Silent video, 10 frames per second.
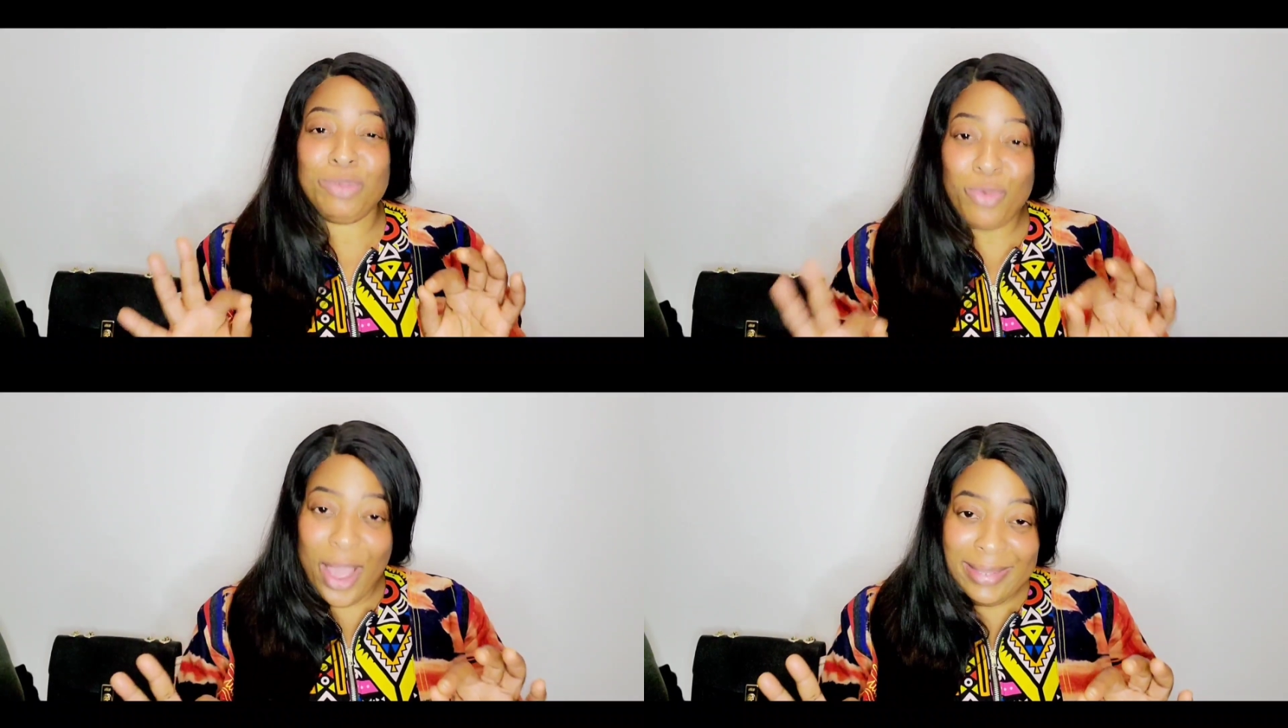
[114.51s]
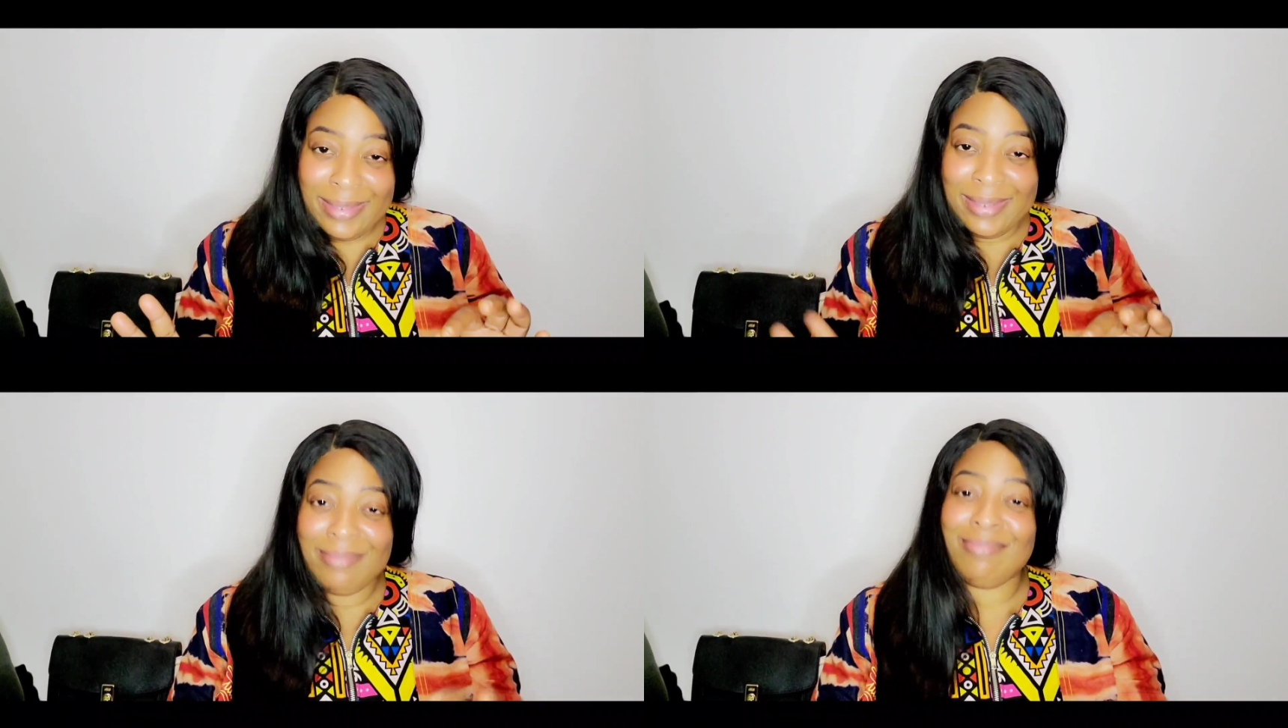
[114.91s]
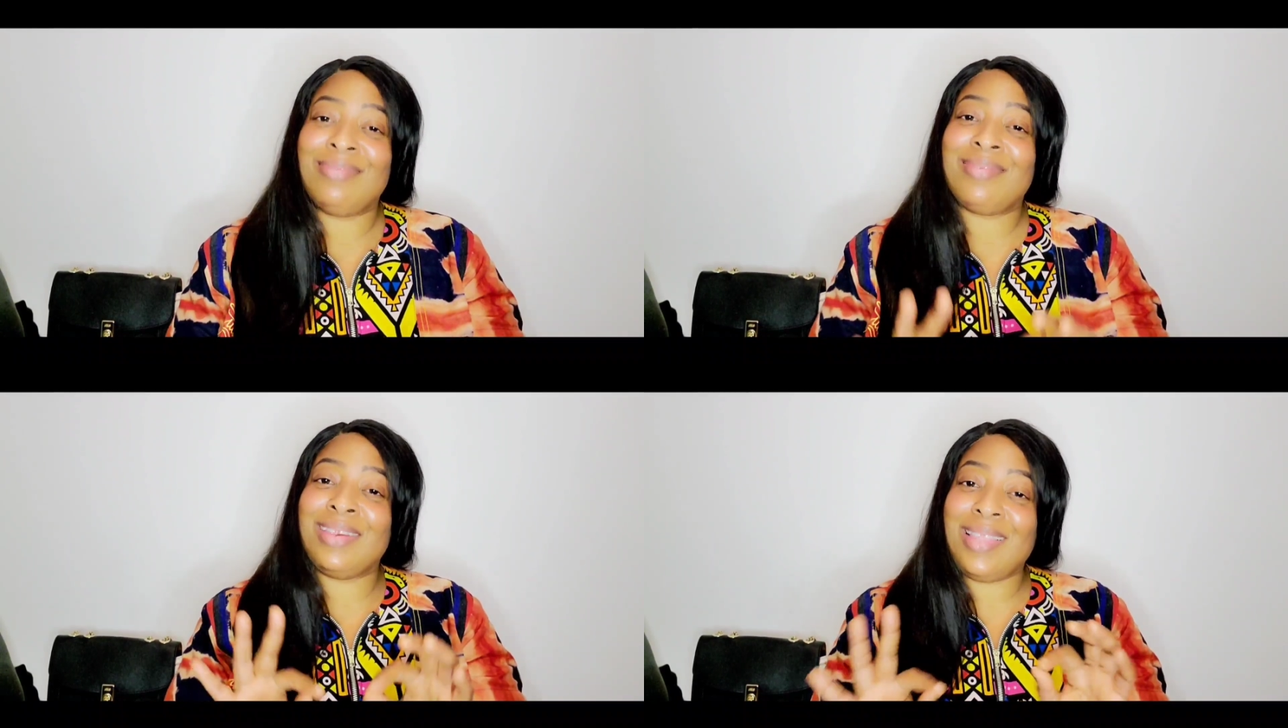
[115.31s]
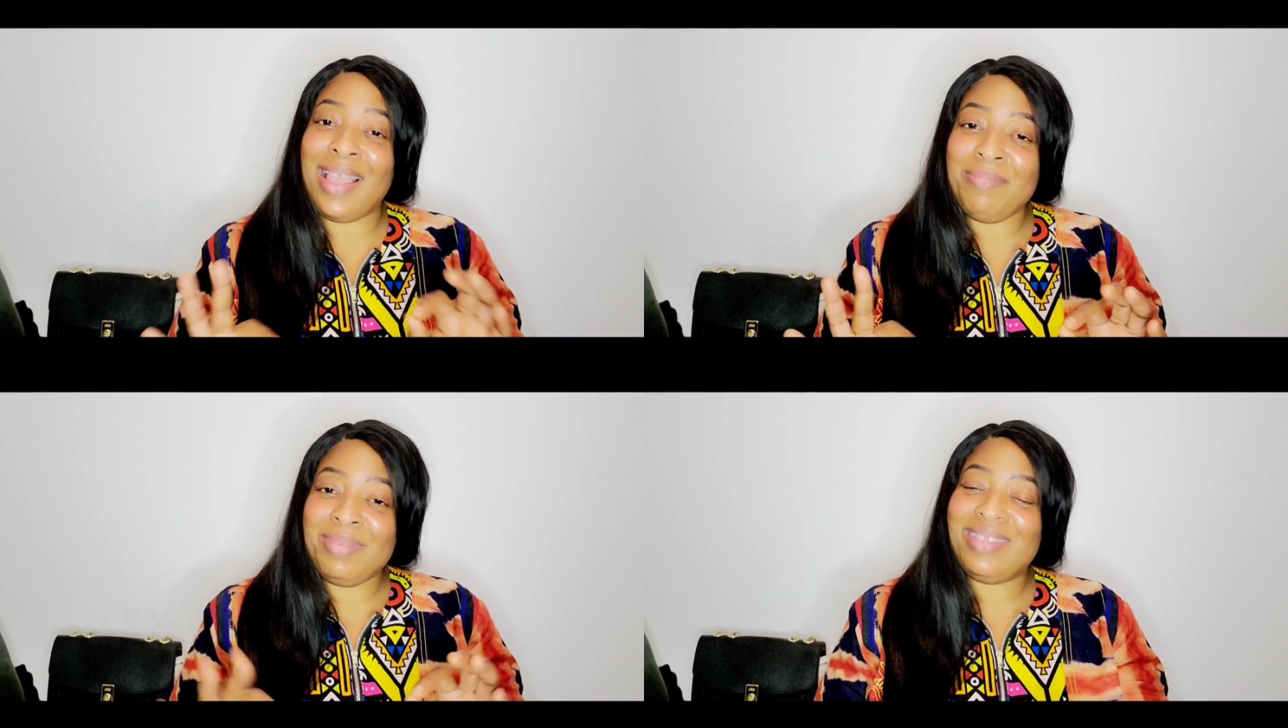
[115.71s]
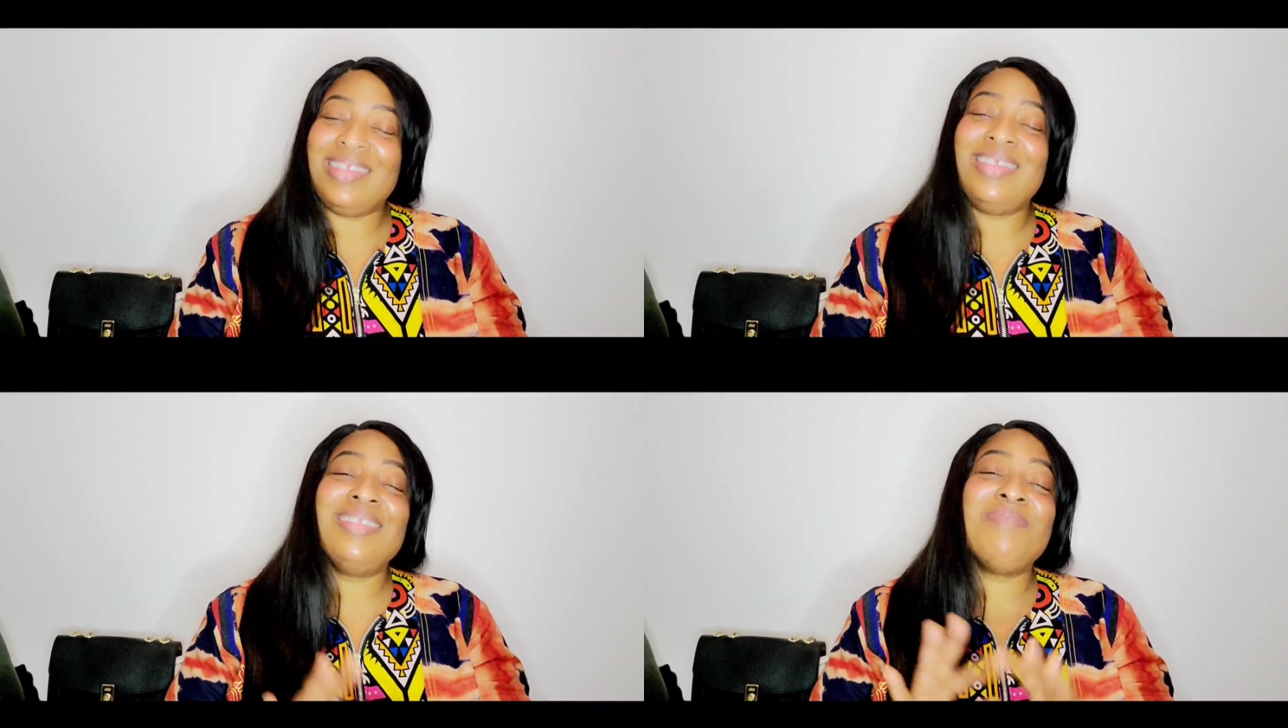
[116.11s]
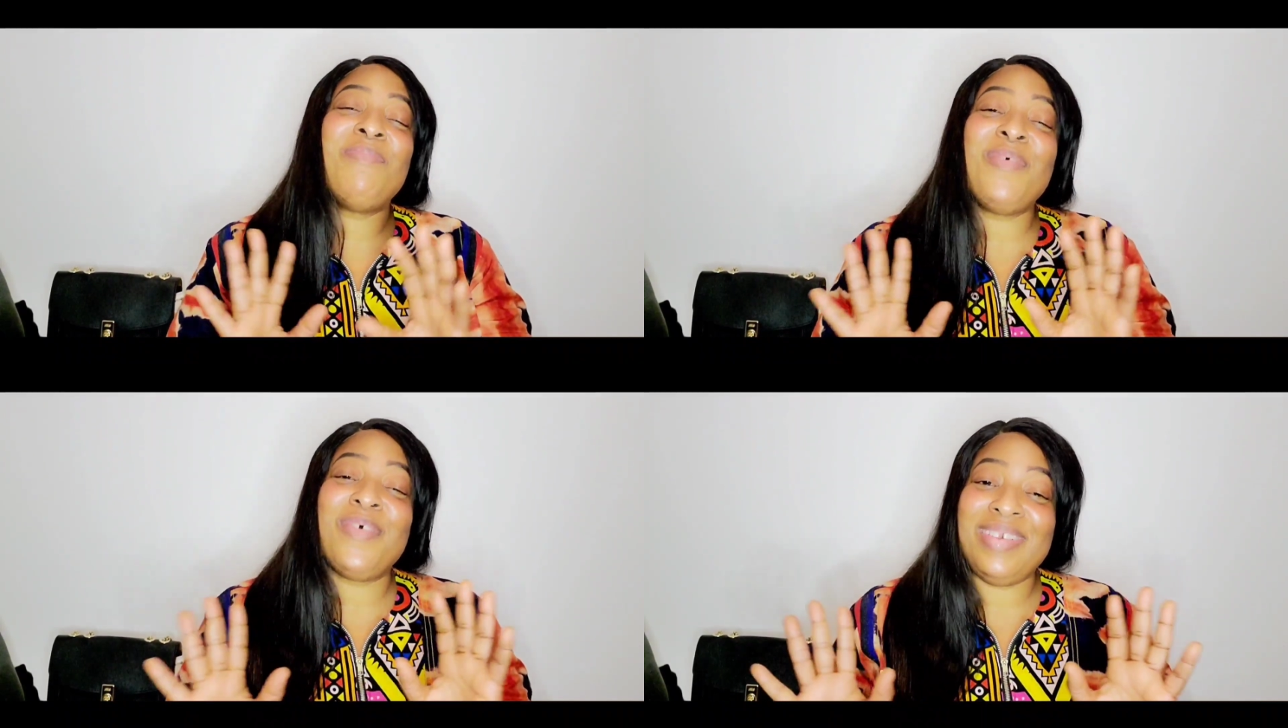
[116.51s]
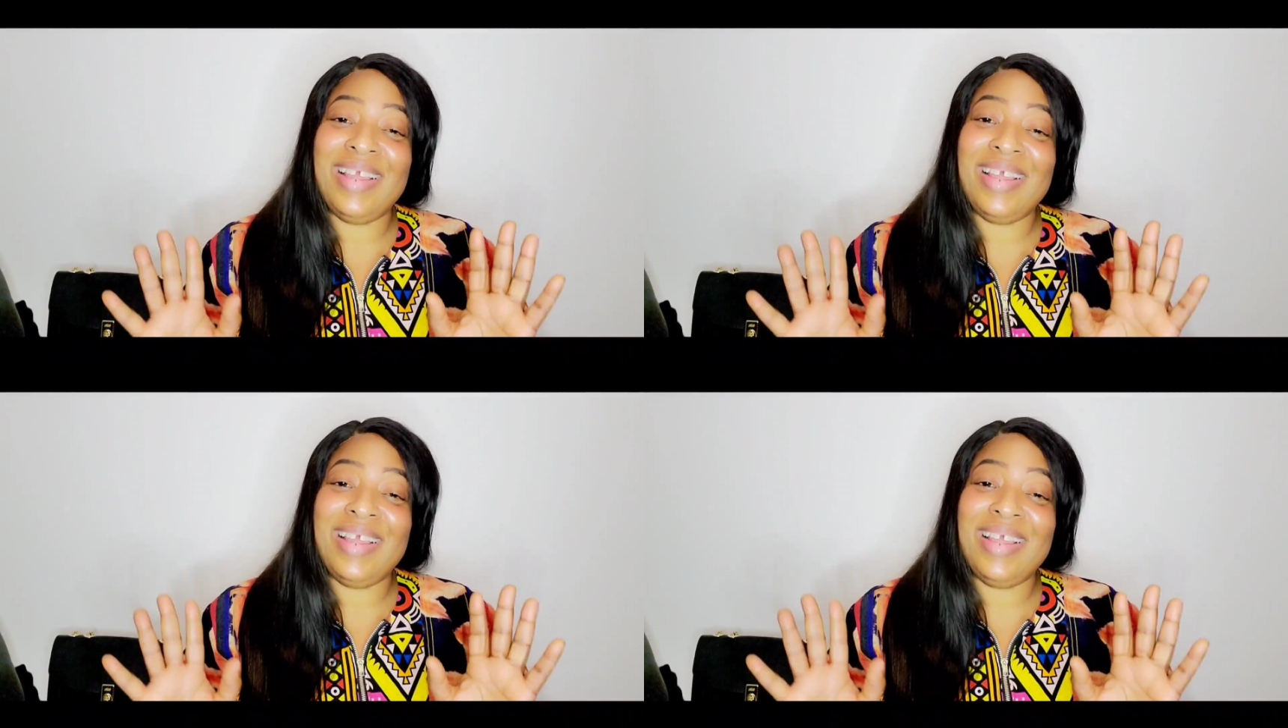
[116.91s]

Twice, 3 times is more